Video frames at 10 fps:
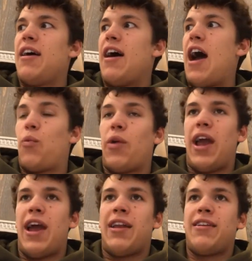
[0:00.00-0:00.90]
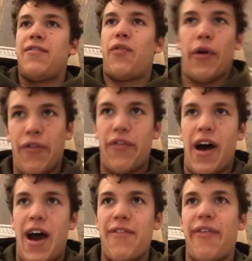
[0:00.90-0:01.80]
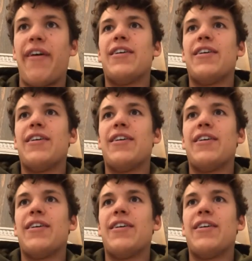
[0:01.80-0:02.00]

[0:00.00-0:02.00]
I ran four oh five.